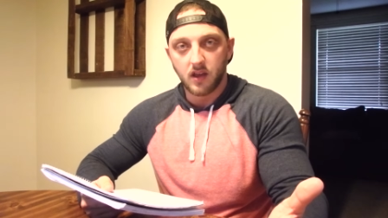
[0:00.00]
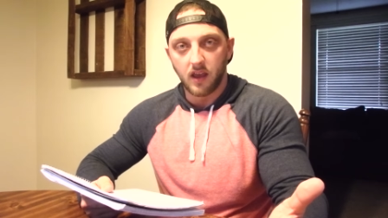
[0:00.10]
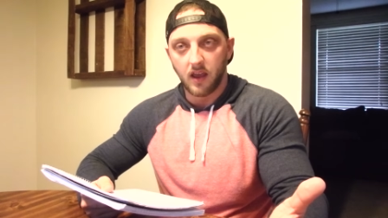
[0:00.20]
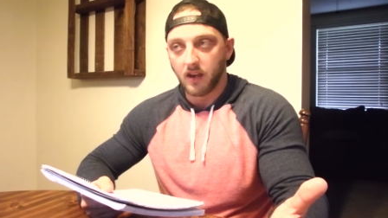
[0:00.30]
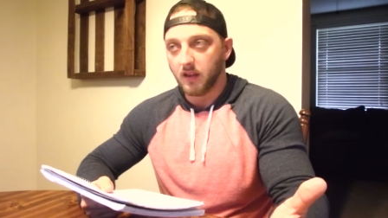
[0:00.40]

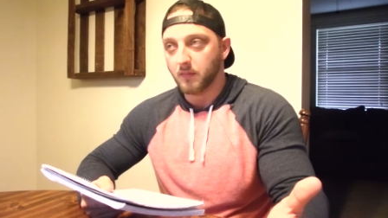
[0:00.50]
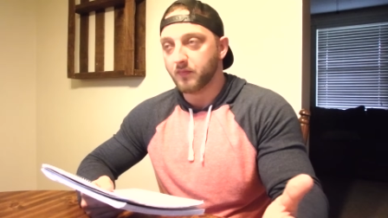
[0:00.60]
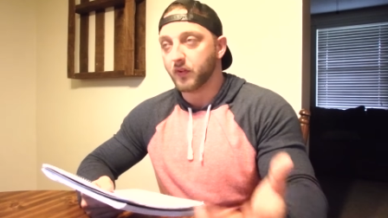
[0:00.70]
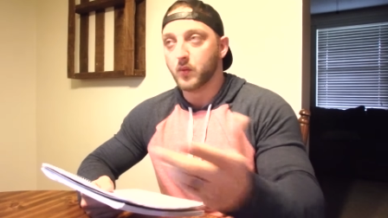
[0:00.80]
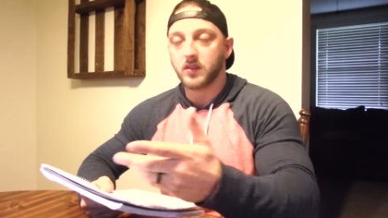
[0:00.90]
and
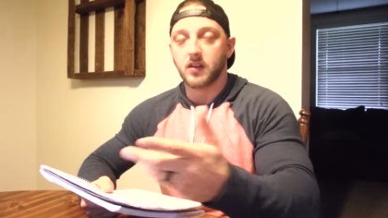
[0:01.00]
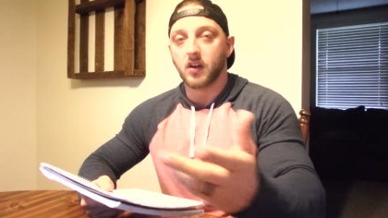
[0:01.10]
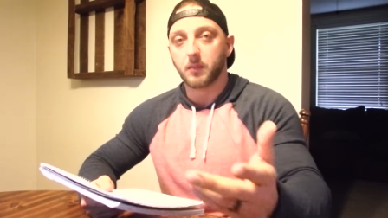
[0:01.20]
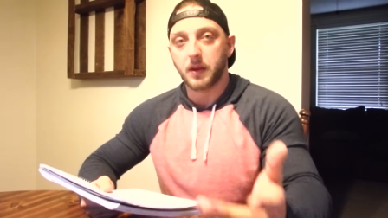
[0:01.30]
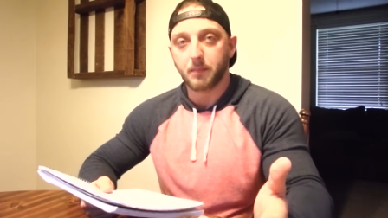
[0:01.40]
influencing
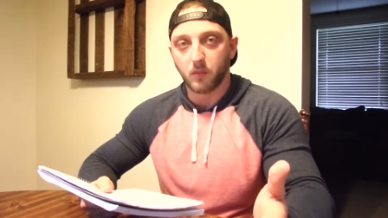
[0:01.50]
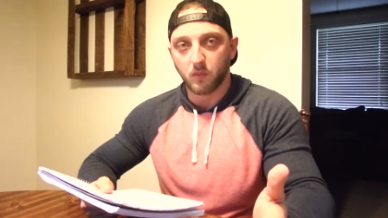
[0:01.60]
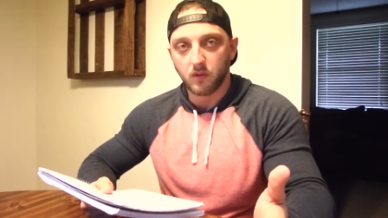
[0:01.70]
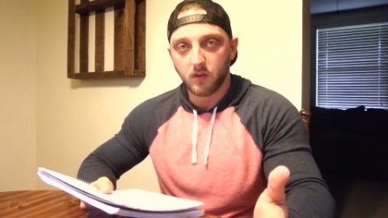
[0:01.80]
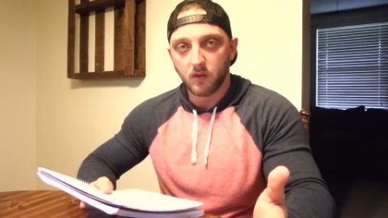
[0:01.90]
other
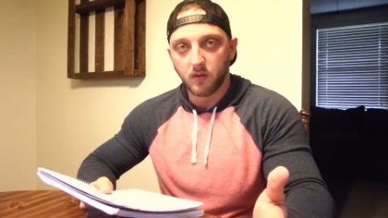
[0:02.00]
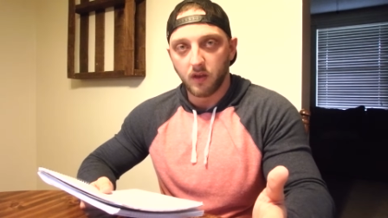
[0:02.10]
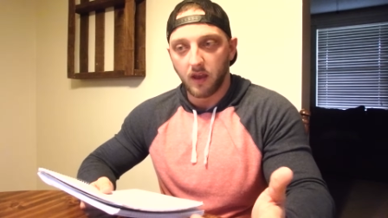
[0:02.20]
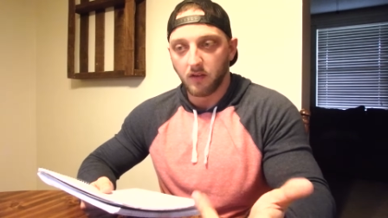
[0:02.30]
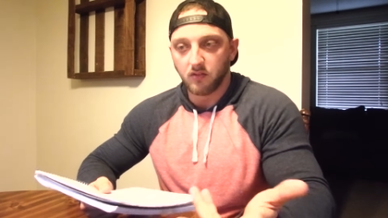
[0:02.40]
people,
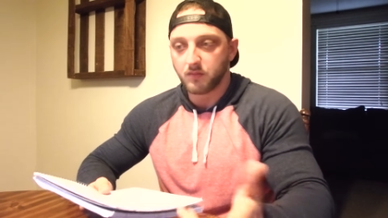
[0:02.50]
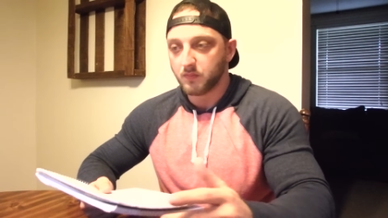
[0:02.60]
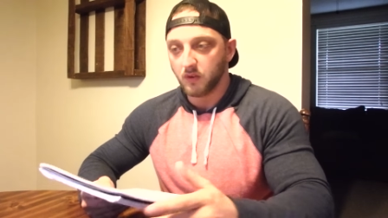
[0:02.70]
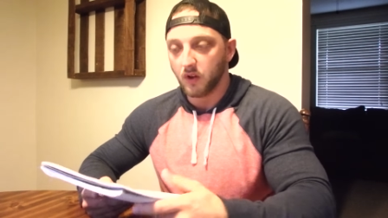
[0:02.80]
and just,